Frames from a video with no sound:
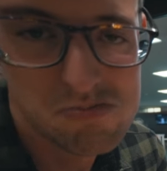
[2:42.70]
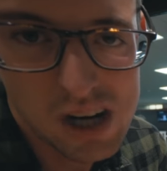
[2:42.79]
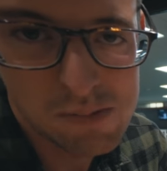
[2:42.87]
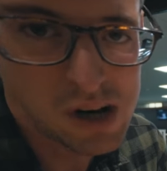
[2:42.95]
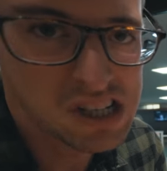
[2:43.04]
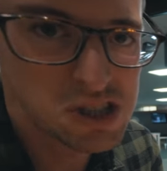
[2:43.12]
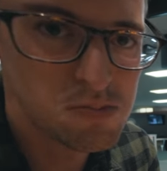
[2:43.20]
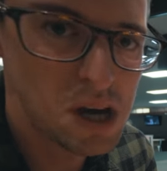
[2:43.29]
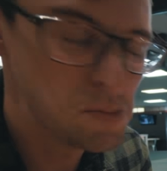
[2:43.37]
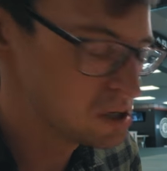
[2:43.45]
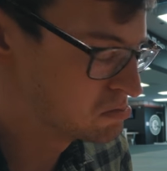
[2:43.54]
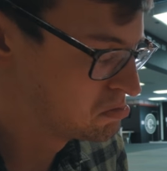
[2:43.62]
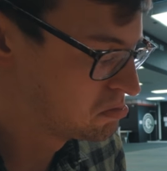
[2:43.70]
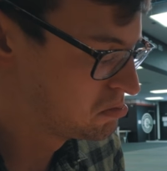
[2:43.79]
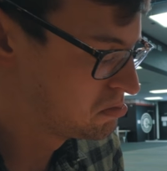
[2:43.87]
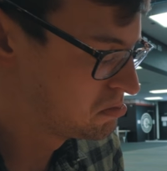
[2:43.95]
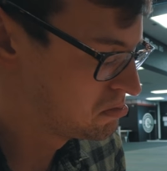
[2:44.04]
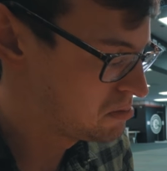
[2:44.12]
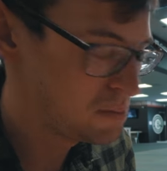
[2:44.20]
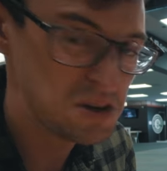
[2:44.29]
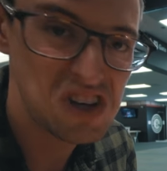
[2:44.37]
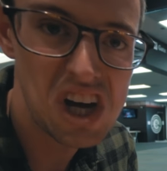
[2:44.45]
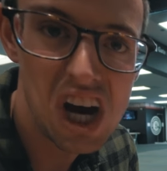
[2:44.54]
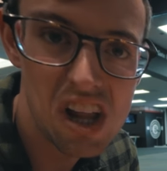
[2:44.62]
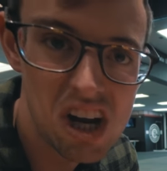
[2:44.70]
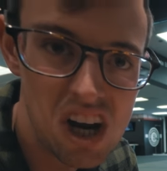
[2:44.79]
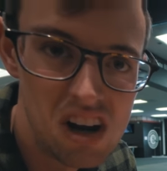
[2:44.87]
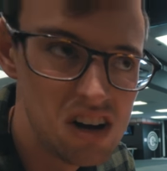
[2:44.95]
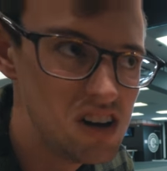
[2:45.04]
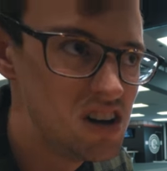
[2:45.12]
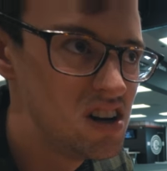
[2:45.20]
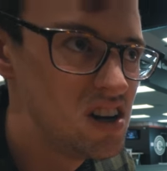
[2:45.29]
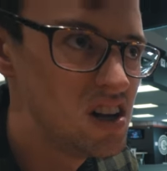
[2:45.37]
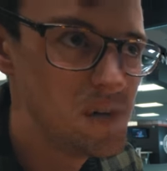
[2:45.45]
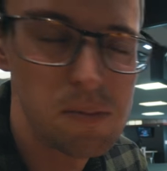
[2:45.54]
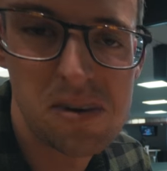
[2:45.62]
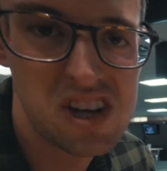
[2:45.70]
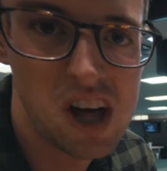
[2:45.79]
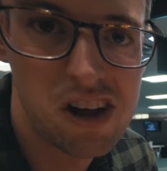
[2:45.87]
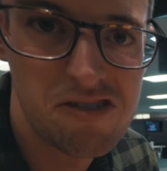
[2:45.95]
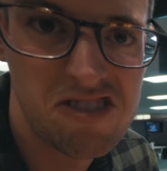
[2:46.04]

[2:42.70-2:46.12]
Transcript: how much maybe? Maybe a dollar? Maybe a dollar